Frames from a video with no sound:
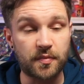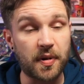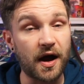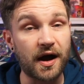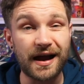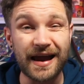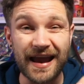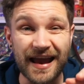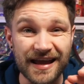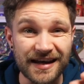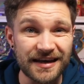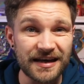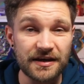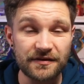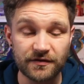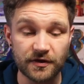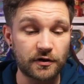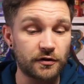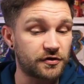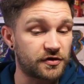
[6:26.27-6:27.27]
But any
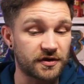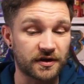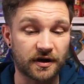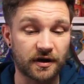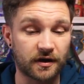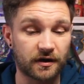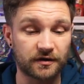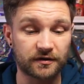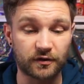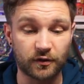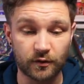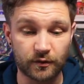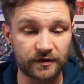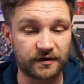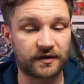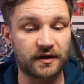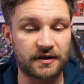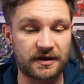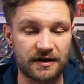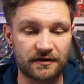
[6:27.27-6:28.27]
evolution cards always
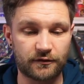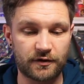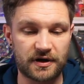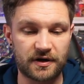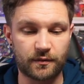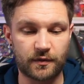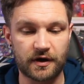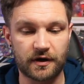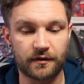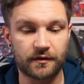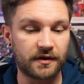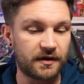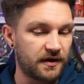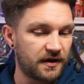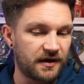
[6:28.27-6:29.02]
go down really well.